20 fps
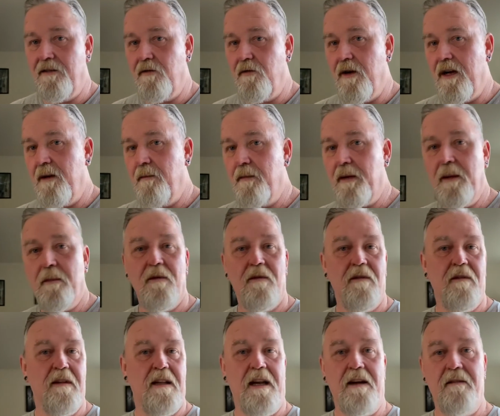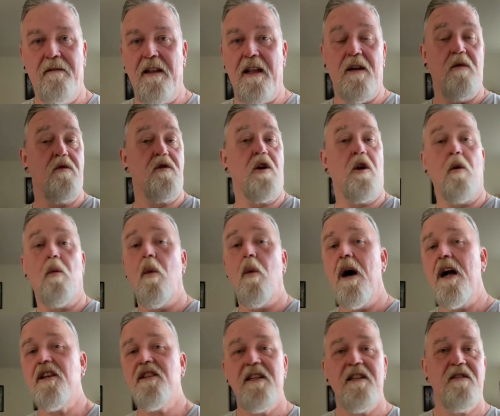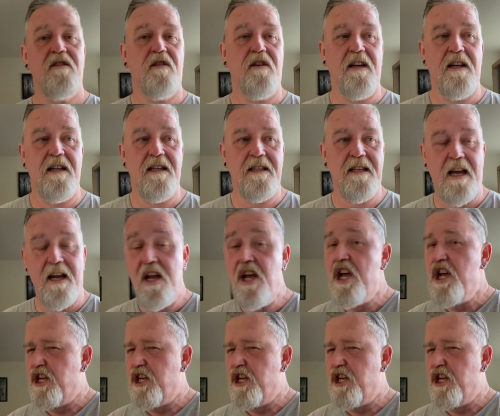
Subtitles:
credit people and everything who's going to watch this are going to say,